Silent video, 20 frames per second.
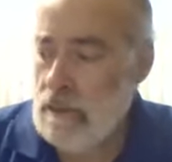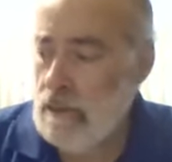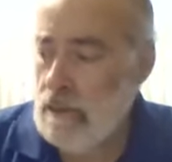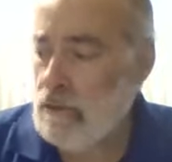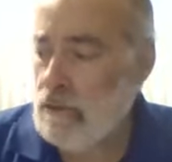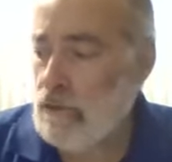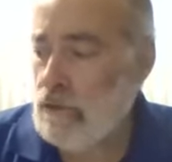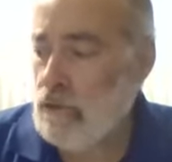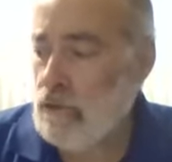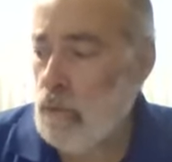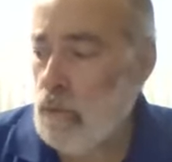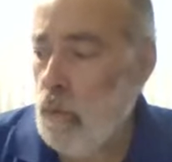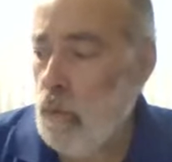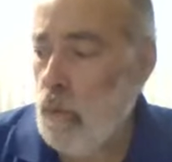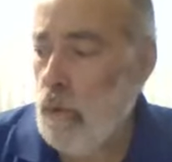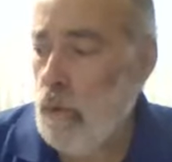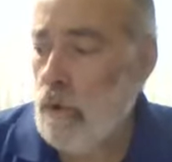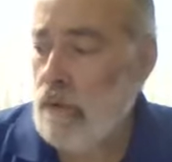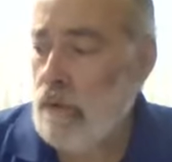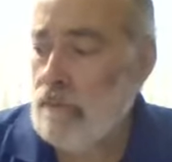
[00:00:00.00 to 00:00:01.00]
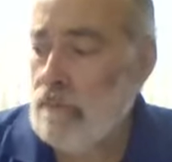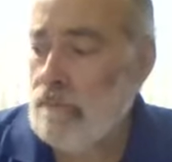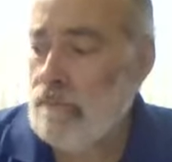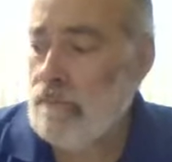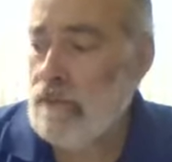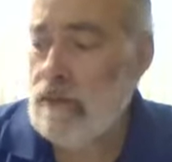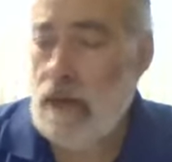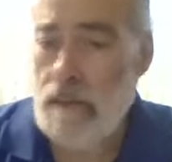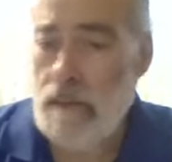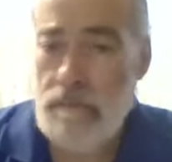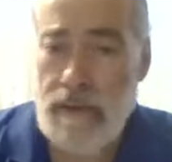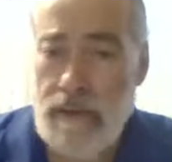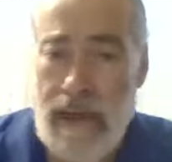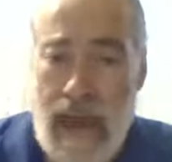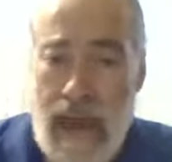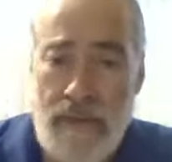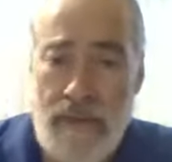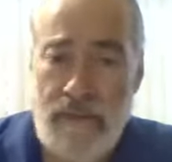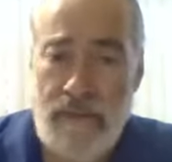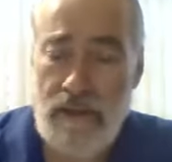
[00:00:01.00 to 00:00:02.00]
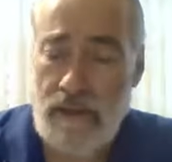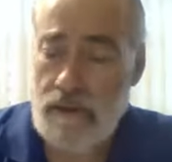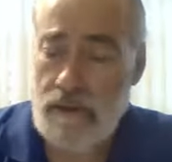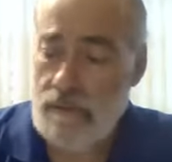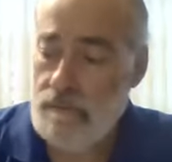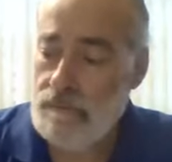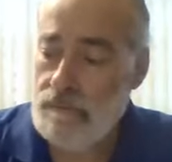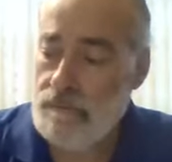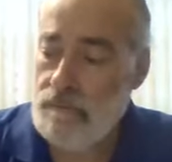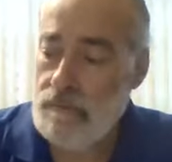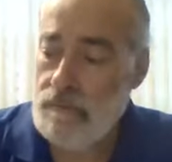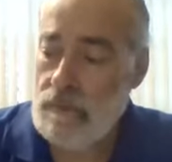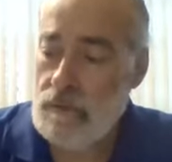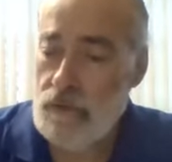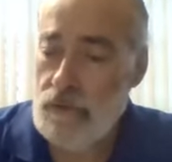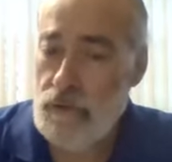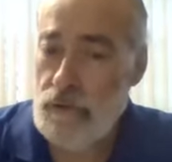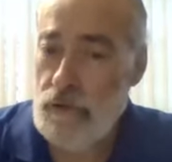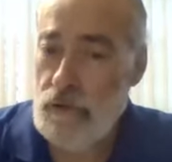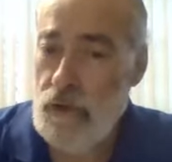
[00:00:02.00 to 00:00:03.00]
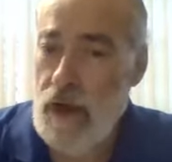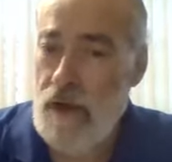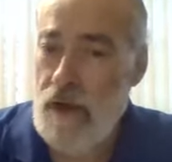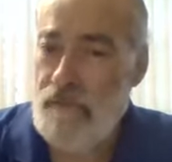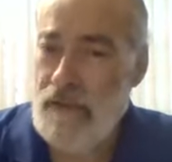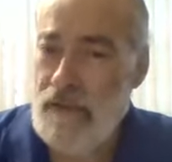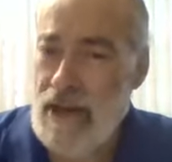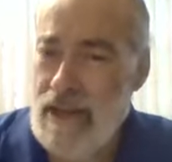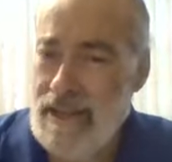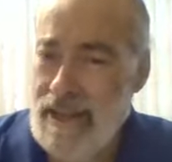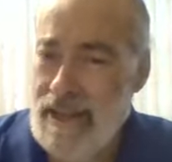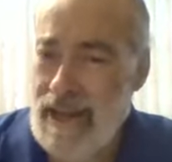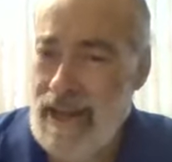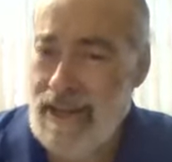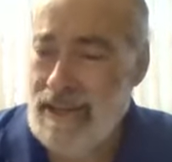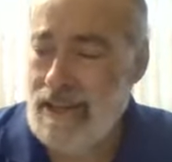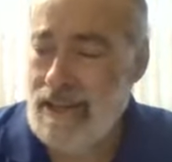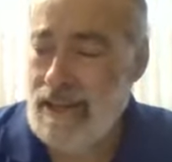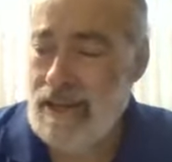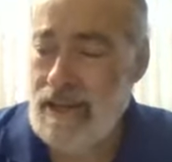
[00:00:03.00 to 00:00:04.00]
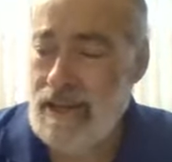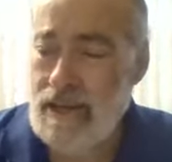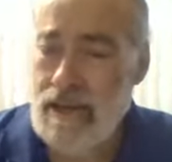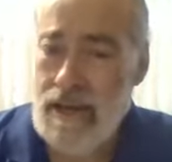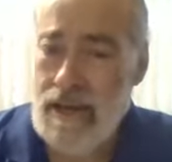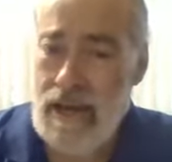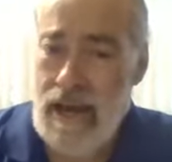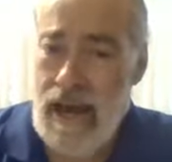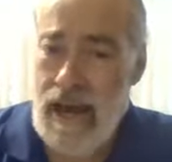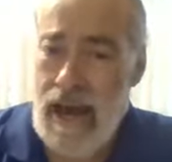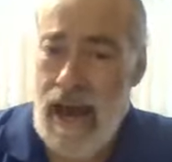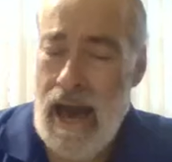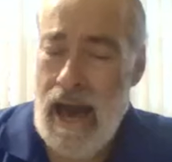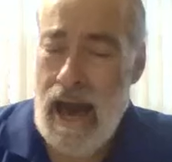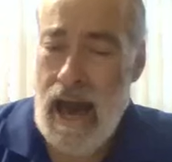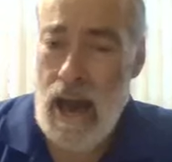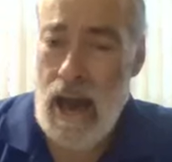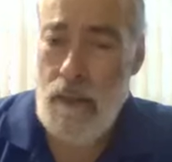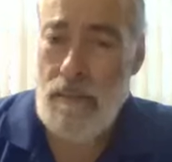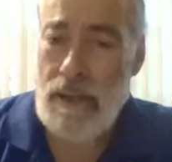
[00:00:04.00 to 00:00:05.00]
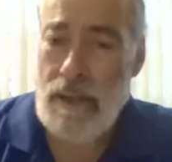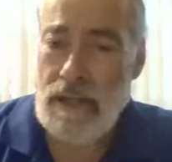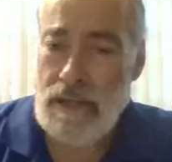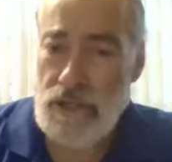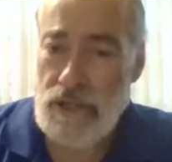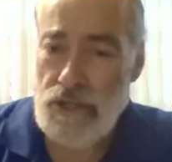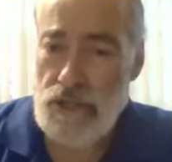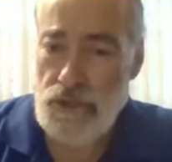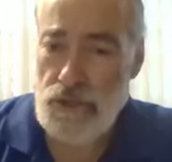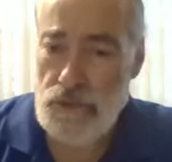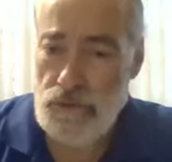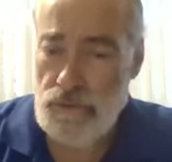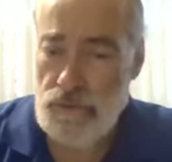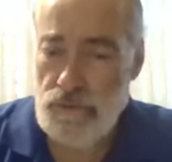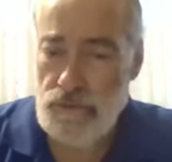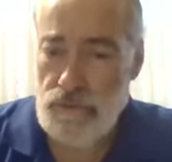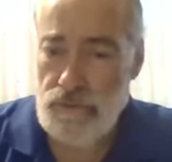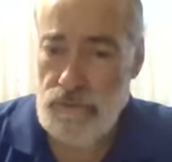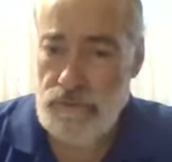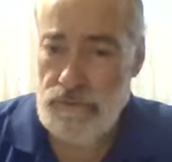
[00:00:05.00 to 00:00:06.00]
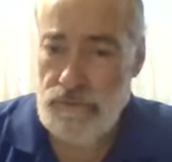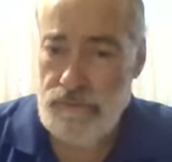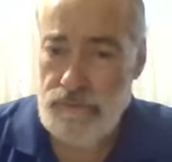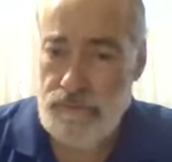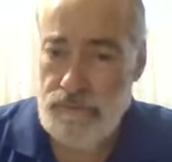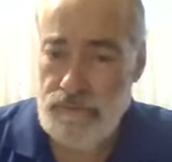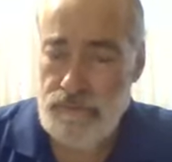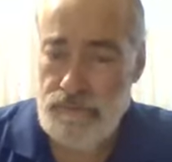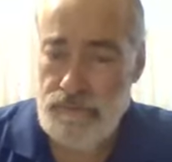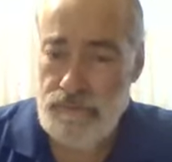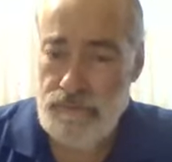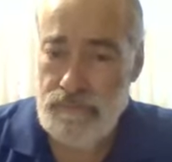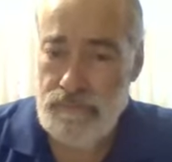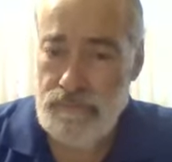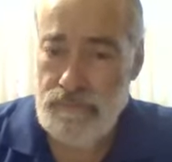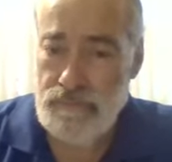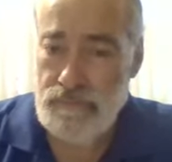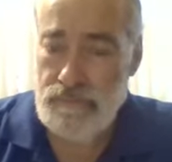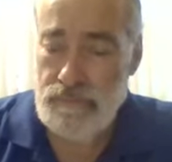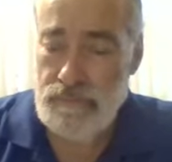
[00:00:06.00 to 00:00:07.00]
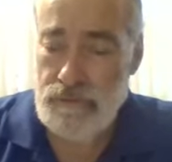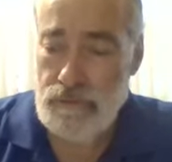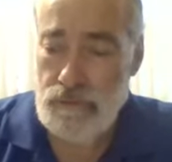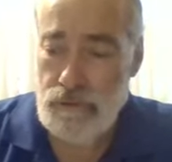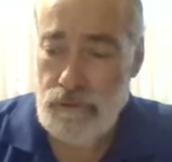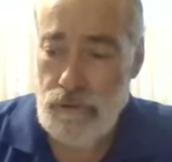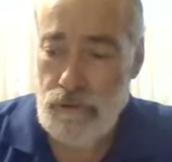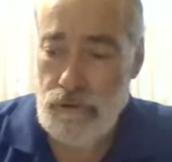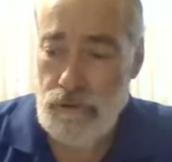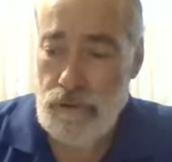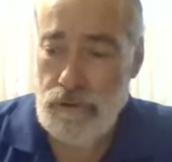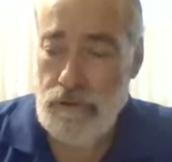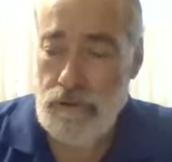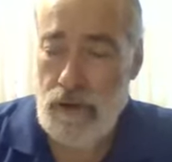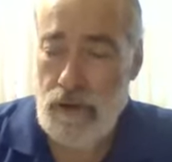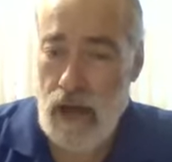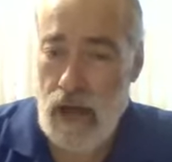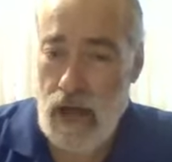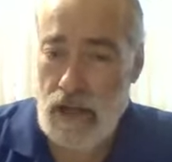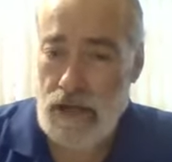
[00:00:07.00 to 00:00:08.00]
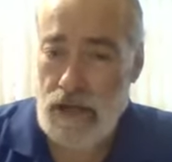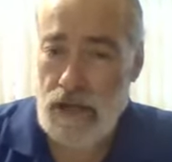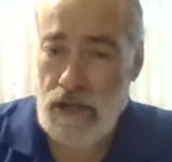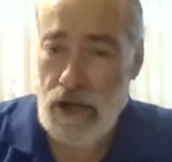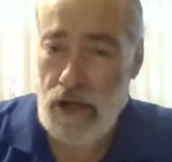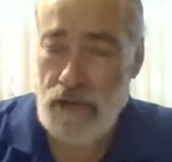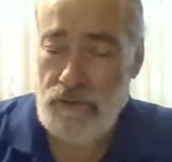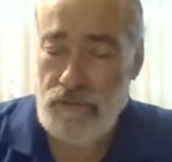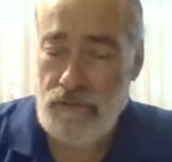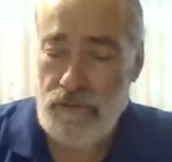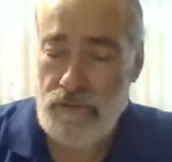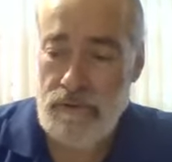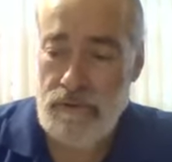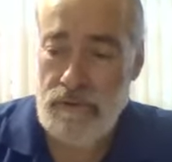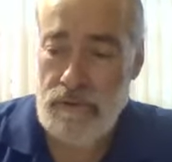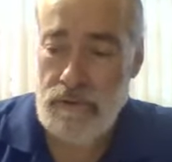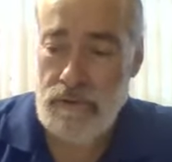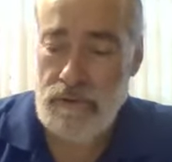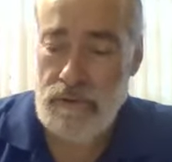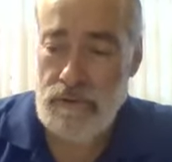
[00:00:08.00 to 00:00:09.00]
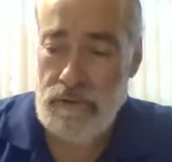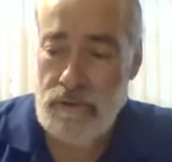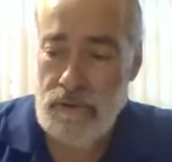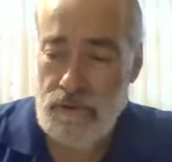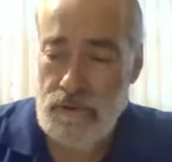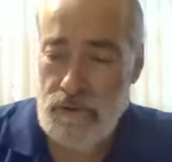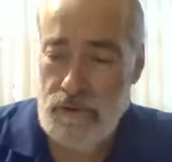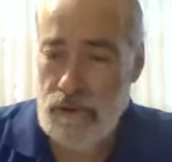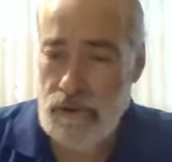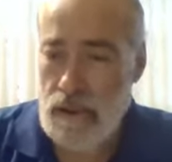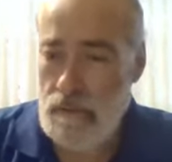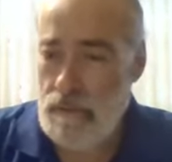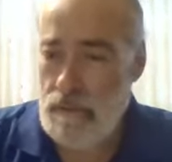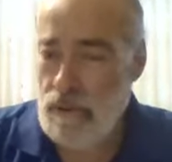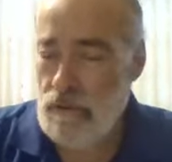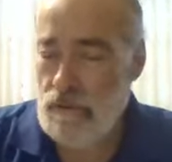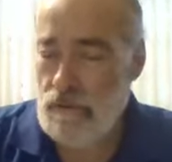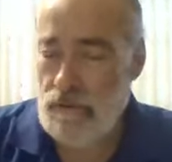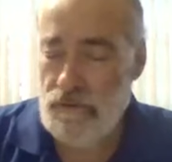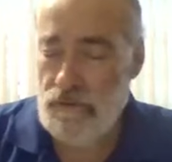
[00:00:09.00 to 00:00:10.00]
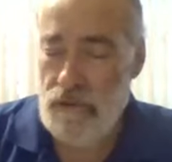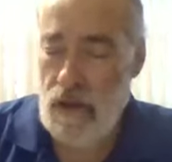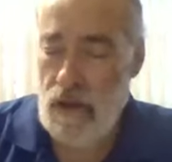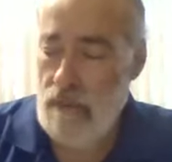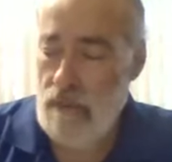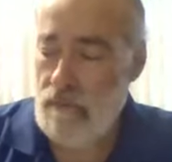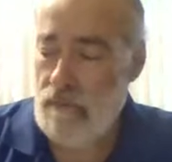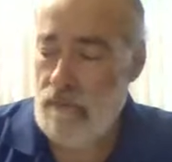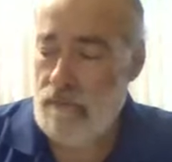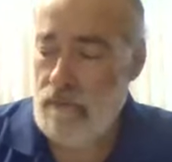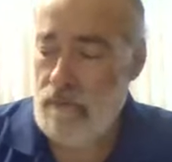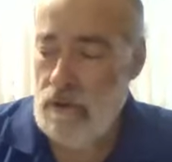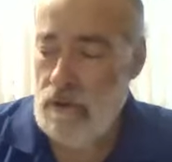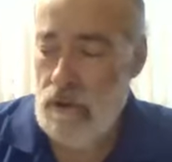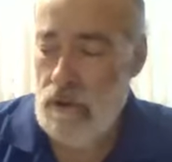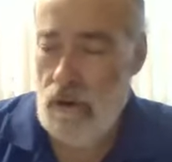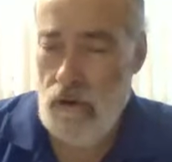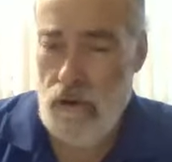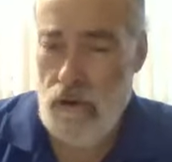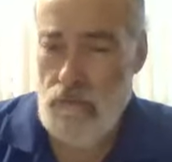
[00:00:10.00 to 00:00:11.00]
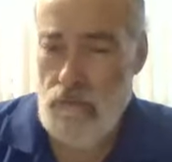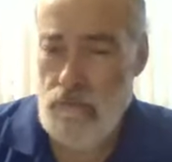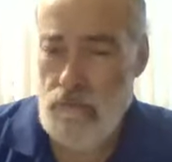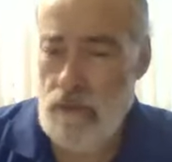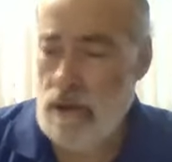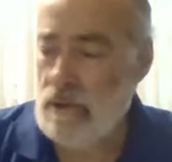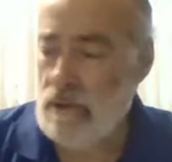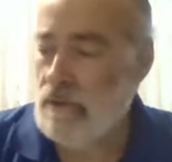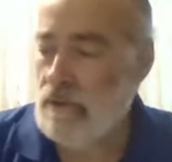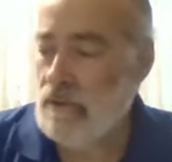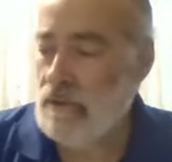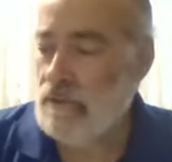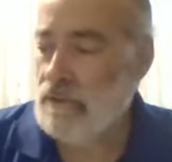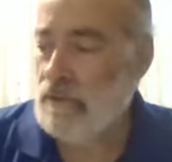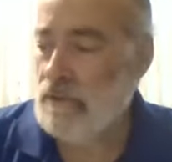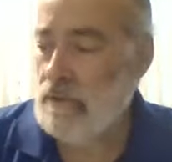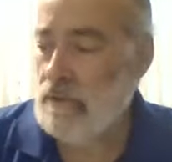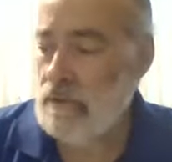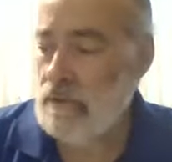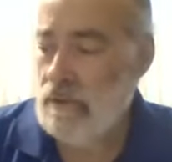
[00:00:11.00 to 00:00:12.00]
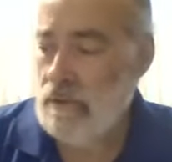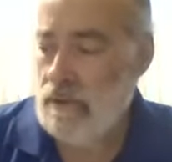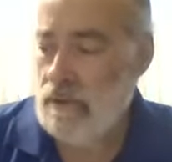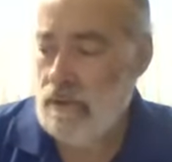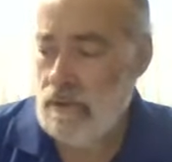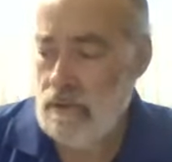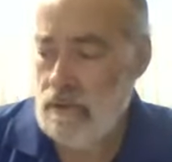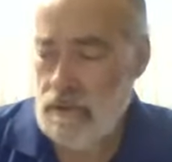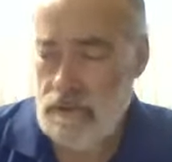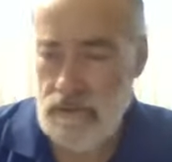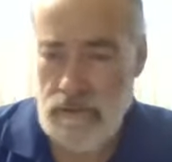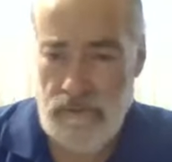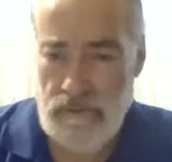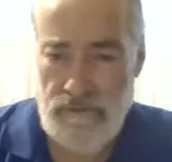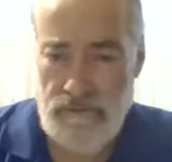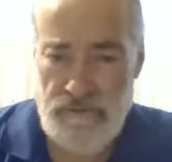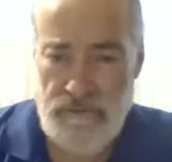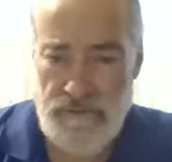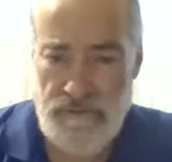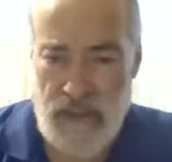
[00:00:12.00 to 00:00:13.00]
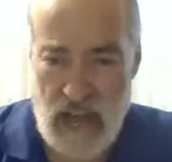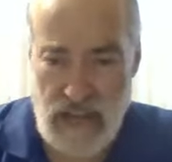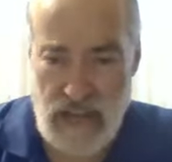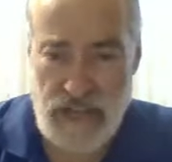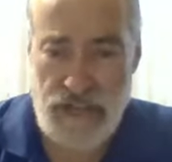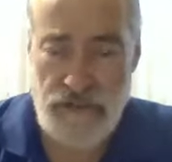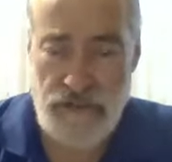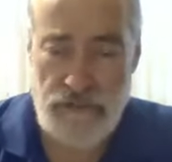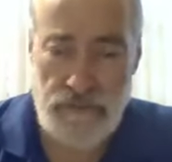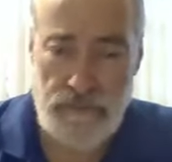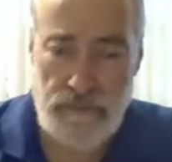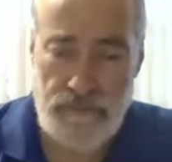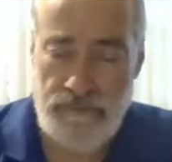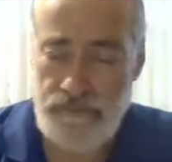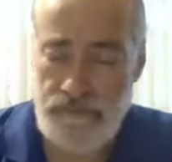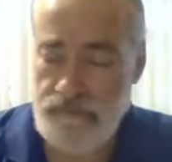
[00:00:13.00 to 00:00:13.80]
during the war and became Catholic do you have any idea how many Jews during the Holocaust, during that period of time of horrendous fascism,